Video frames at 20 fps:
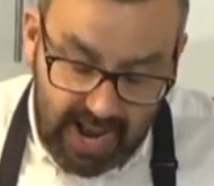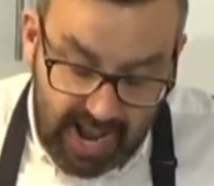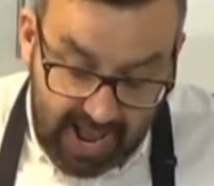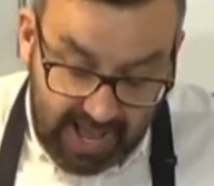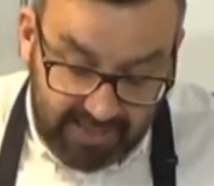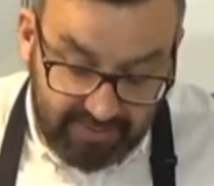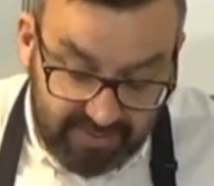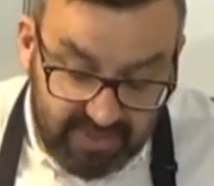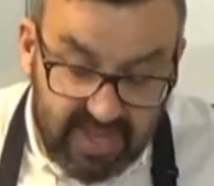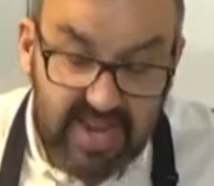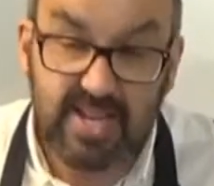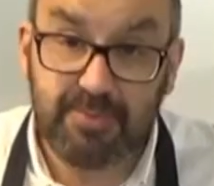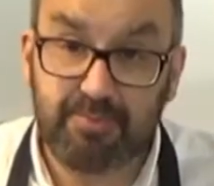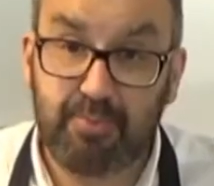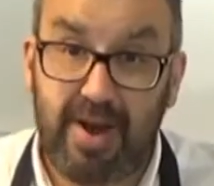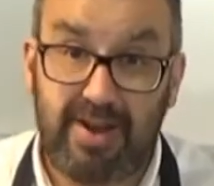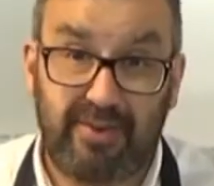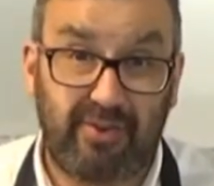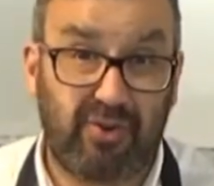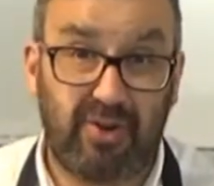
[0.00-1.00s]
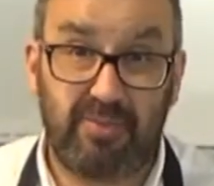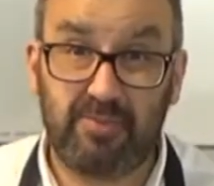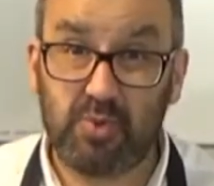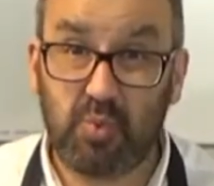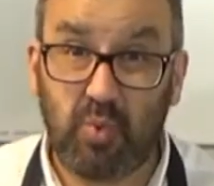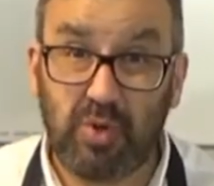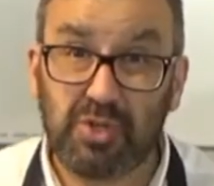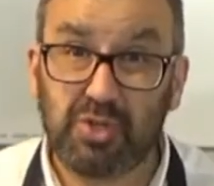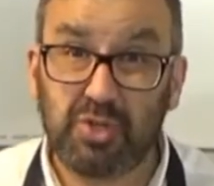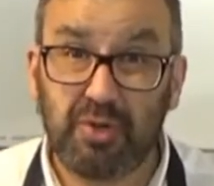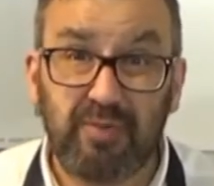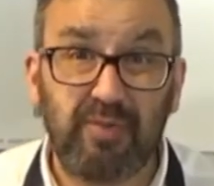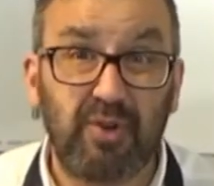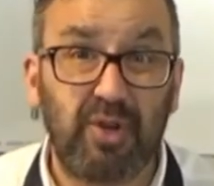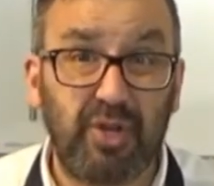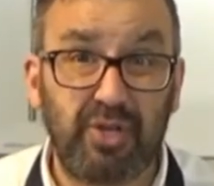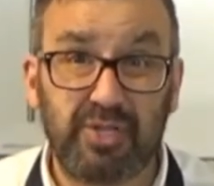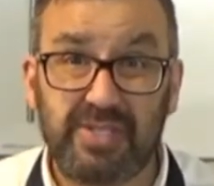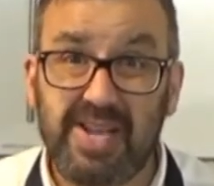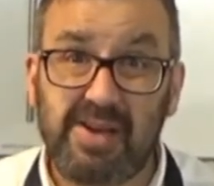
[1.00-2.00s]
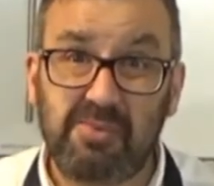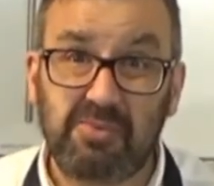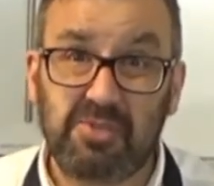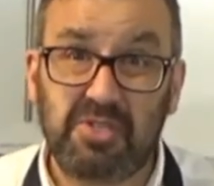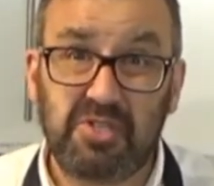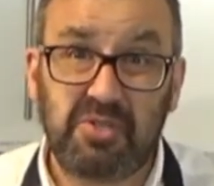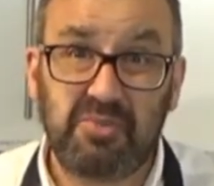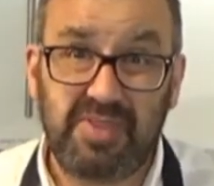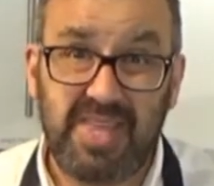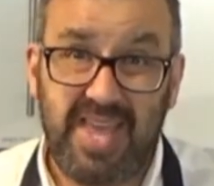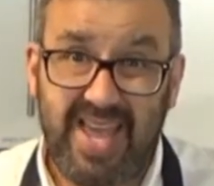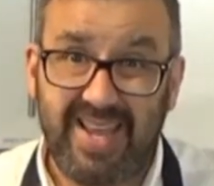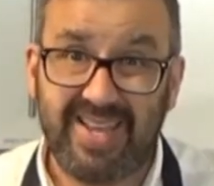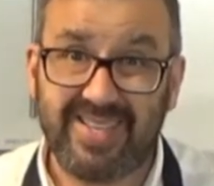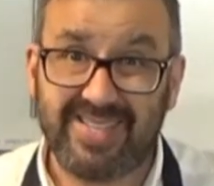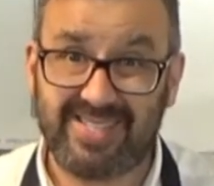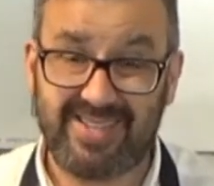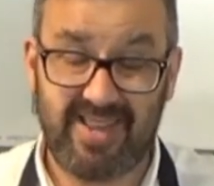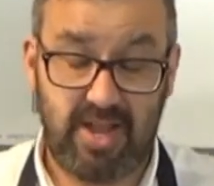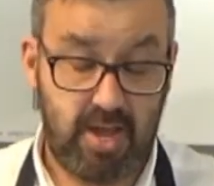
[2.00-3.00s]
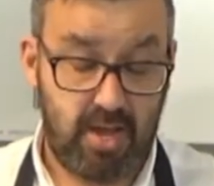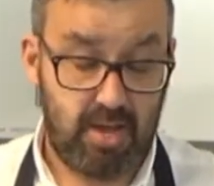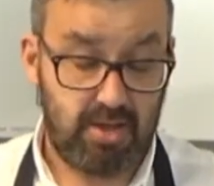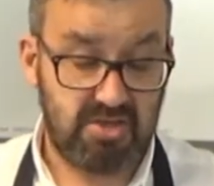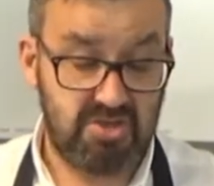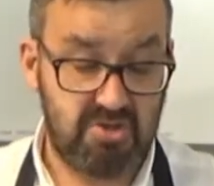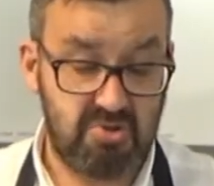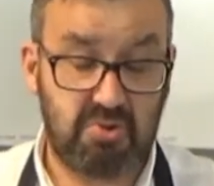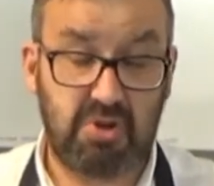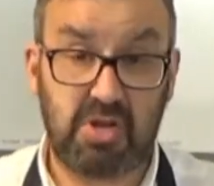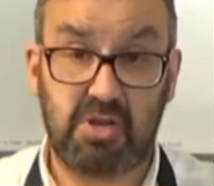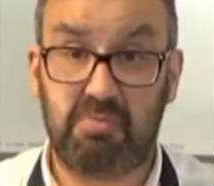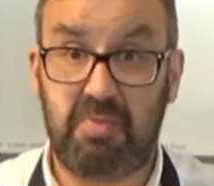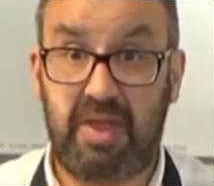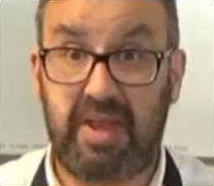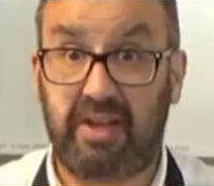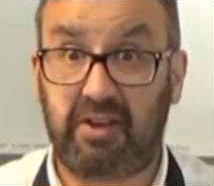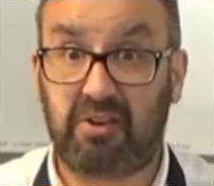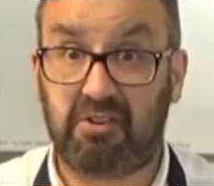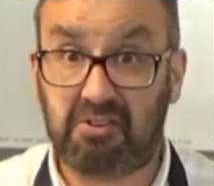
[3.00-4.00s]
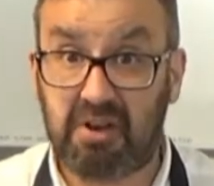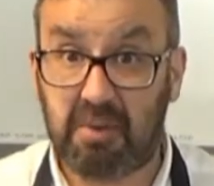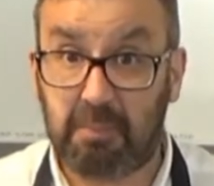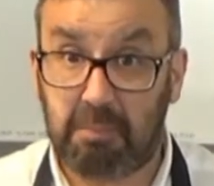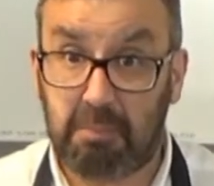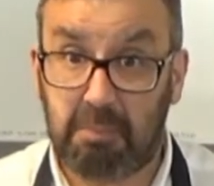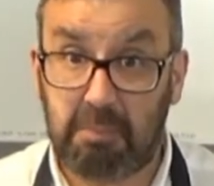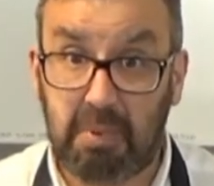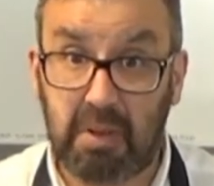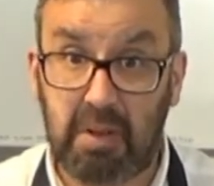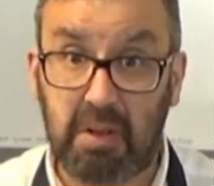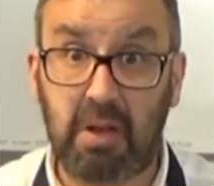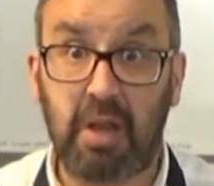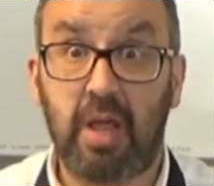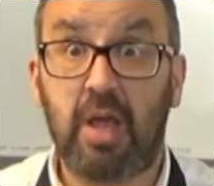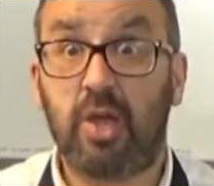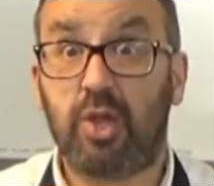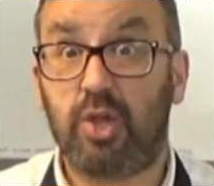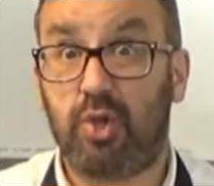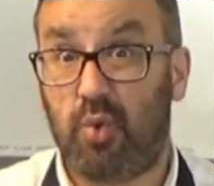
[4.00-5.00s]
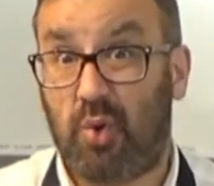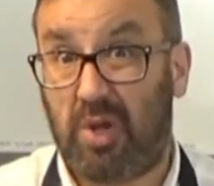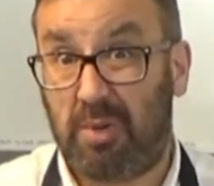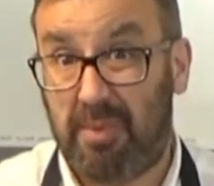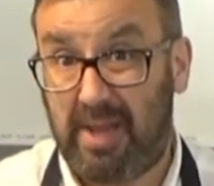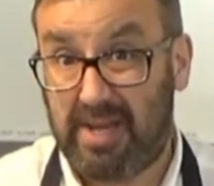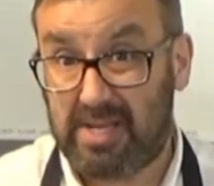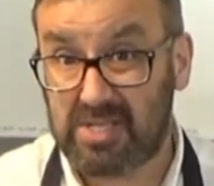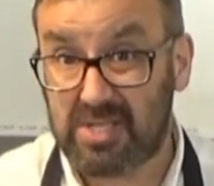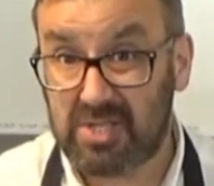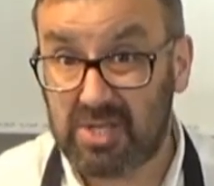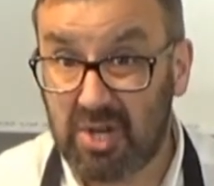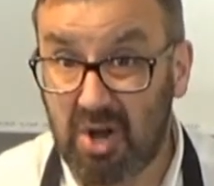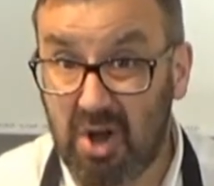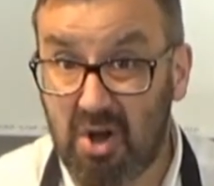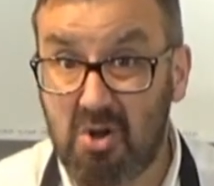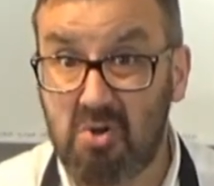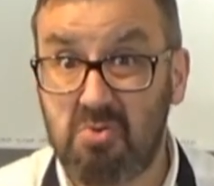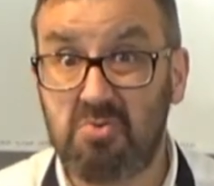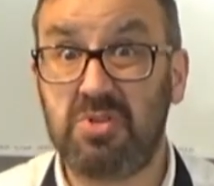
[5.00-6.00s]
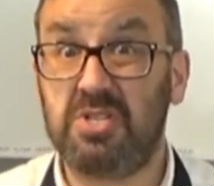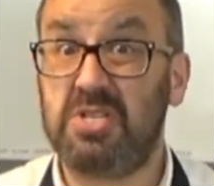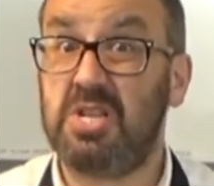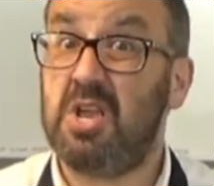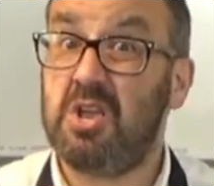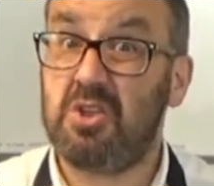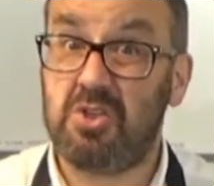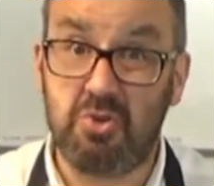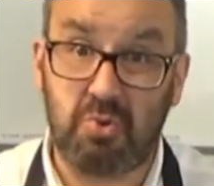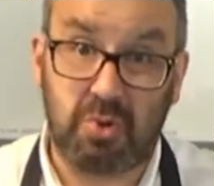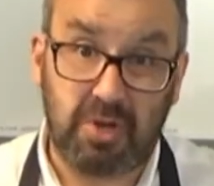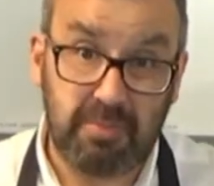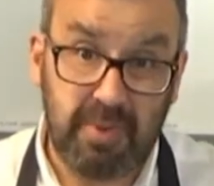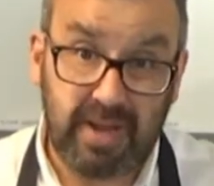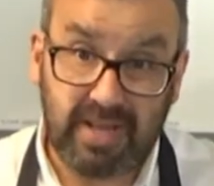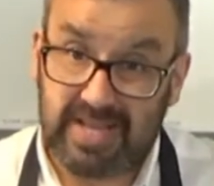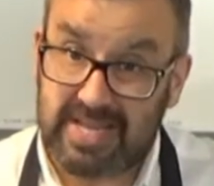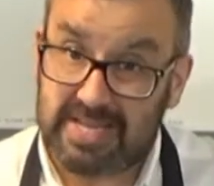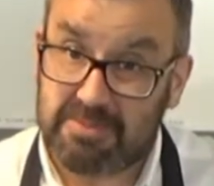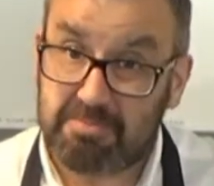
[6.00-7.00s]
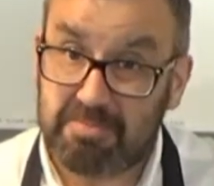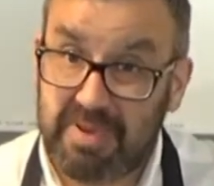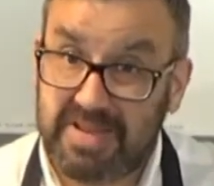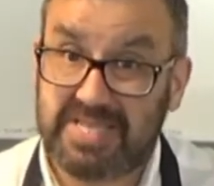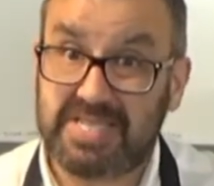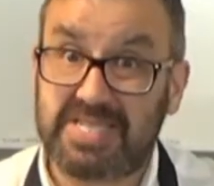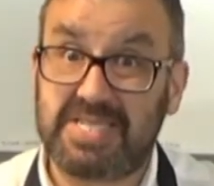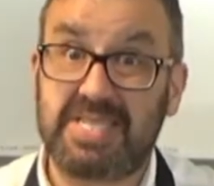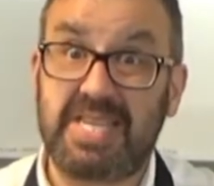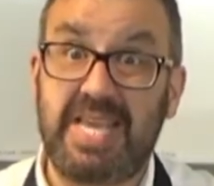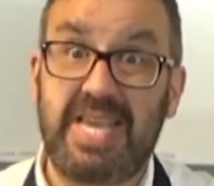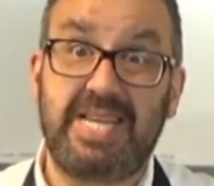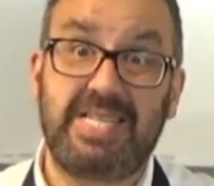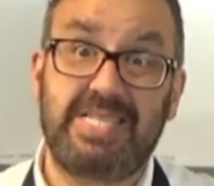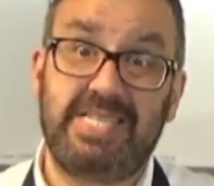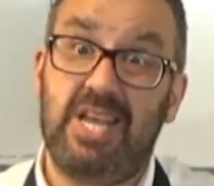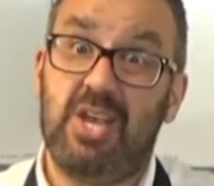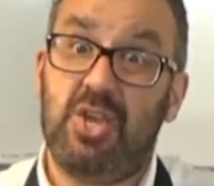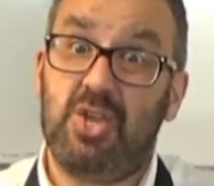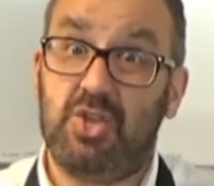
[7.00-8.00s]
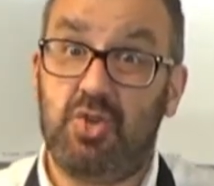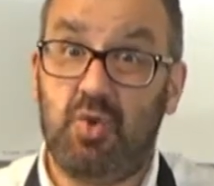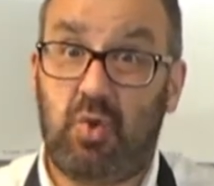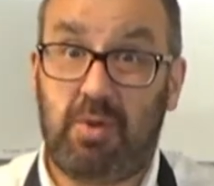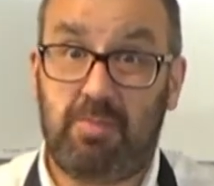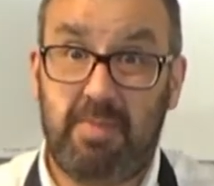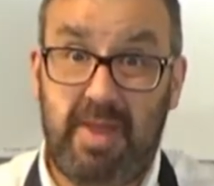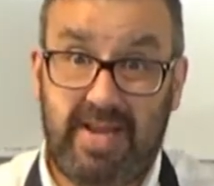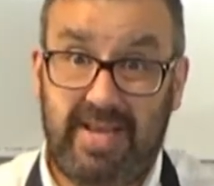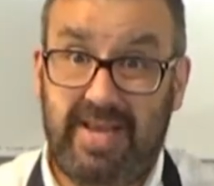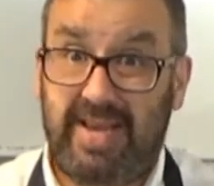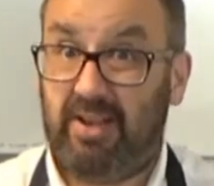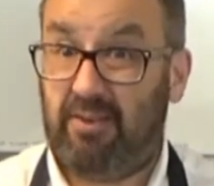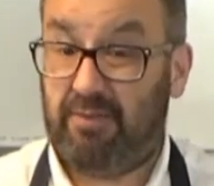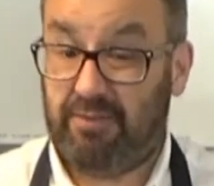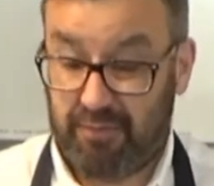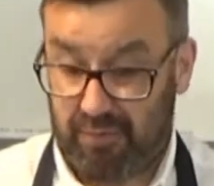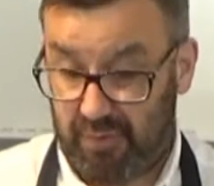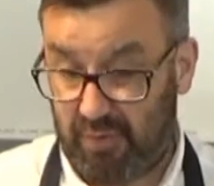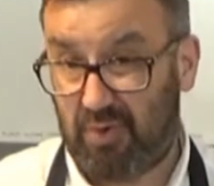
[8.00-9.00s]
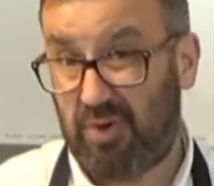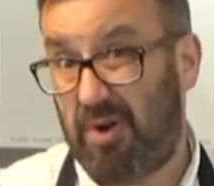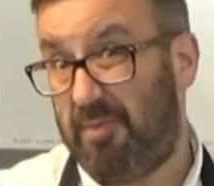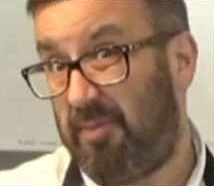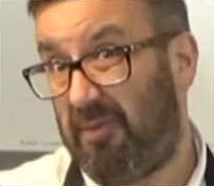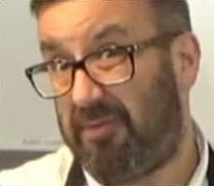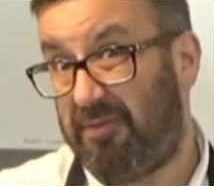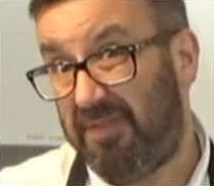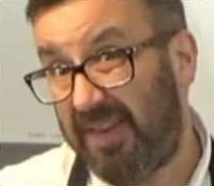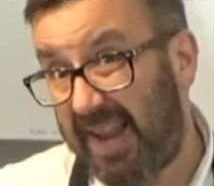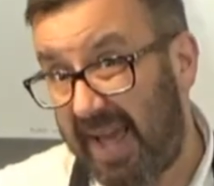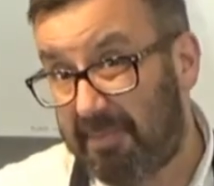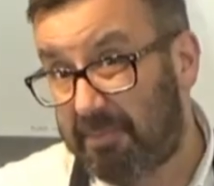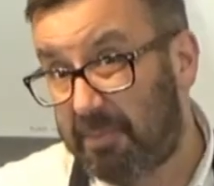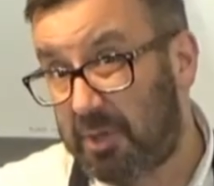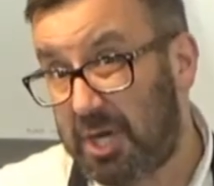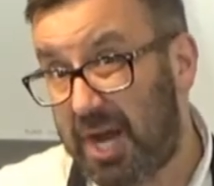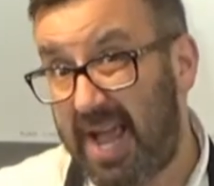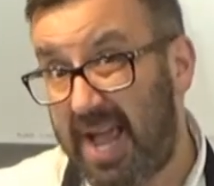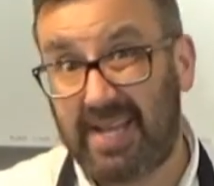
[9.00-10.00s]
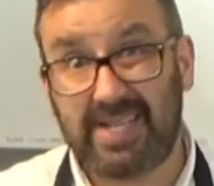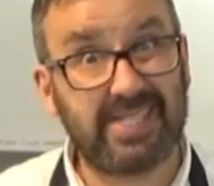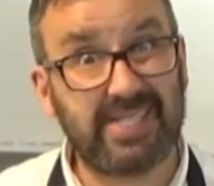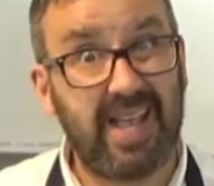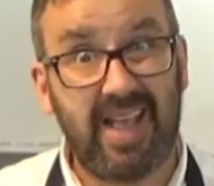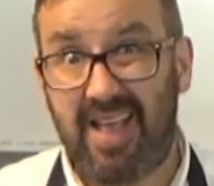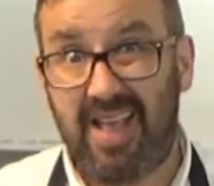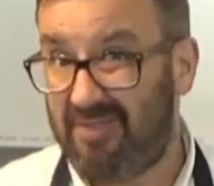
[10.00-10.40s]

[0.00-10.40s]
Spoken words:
And these breadcrumbs, once you've learned how to do this, you can make a crumble, you can make scones, you can make these biscuits, you can make little fruit crumble flapjacks.